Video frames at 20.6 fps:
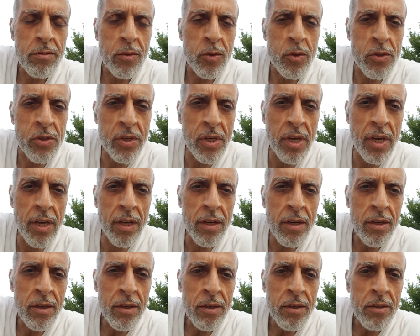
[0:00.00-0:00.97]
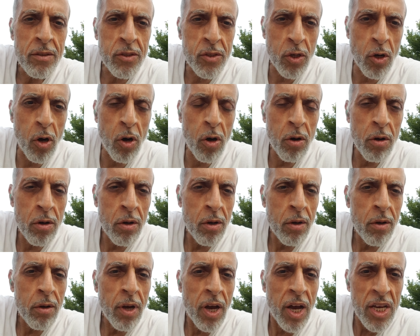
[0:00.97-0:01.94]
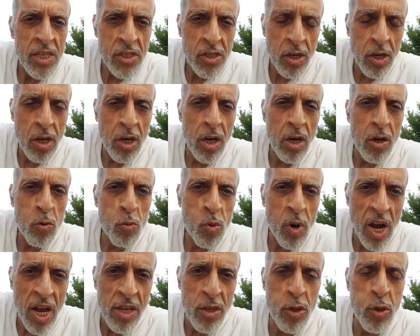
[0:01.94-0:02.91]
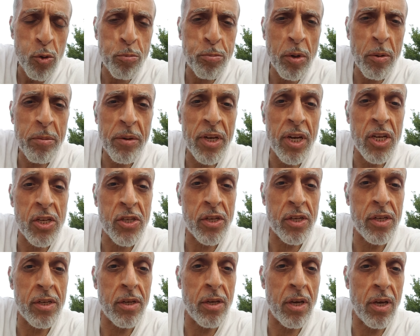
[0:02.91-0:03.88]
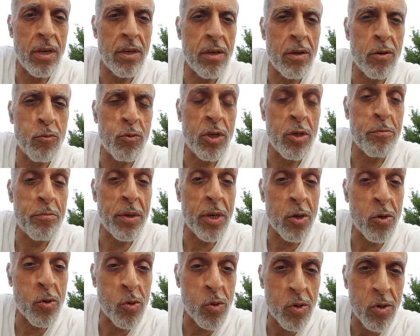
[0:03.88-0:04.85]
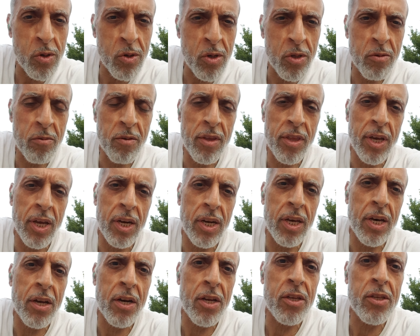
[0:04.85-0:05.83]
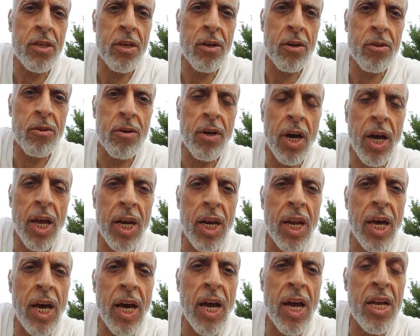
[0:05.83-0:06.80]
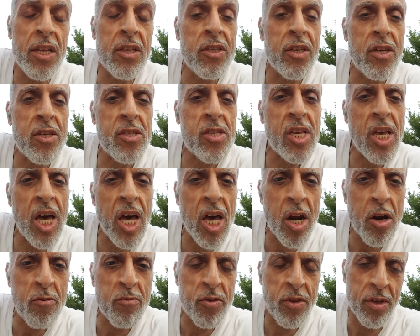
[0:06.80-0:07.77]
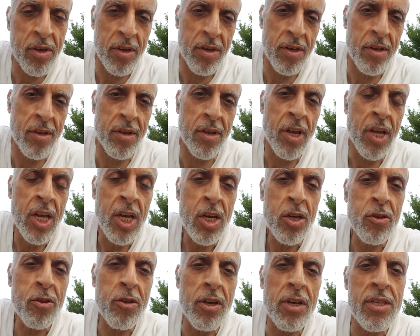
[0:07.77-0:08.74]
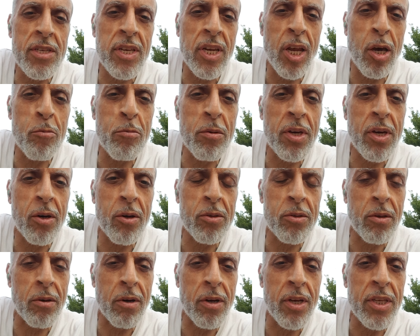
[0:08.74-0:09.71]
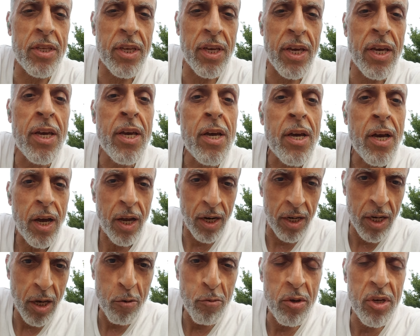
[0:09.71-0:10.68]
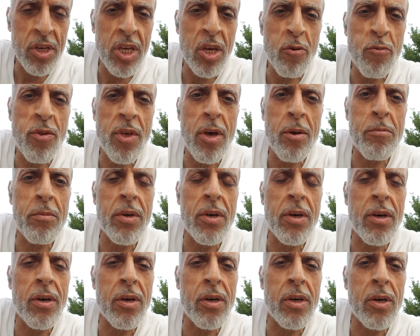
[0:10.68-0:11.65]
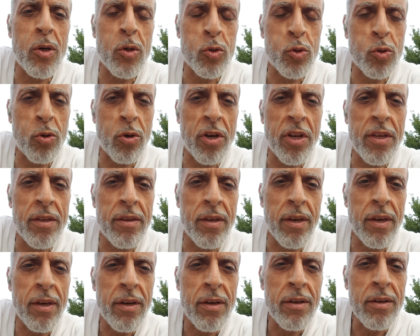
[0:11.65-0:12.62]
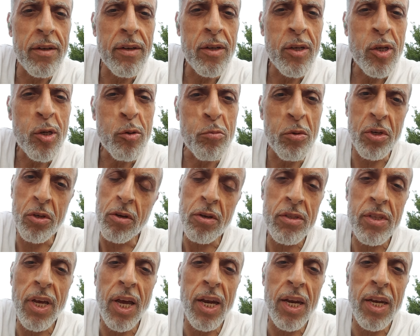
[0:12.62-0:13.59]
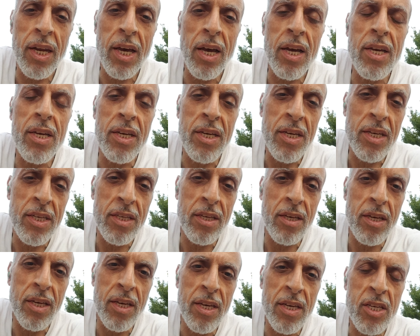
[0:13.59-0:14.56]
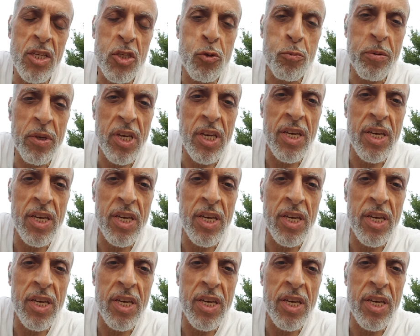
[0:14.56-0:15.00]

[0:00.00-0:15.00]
You see? So as long when the population will be good with Allah, return to Allah and deserve the Islamic authority, Allah will give them authority, because Allah he is